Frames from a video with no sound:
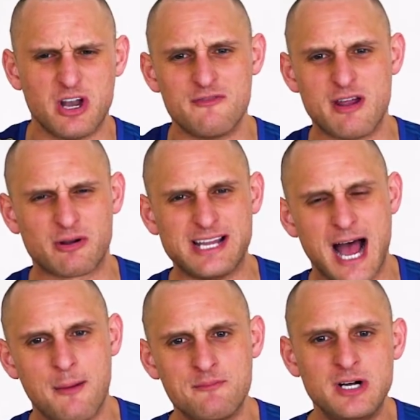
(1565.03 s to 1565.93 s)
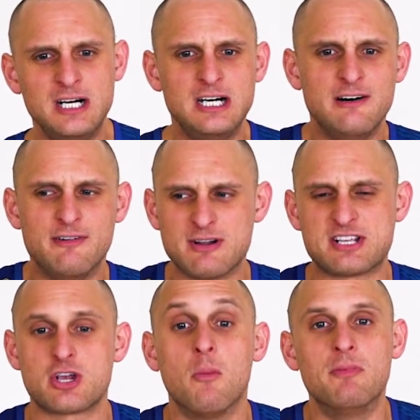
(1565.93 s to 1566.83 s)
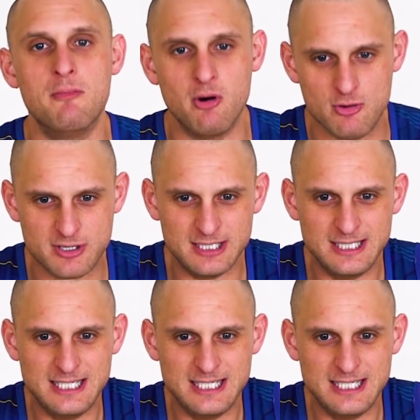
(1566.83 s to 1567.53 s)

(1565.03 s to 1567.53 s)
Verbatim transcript: you know, very, um, very somber mood.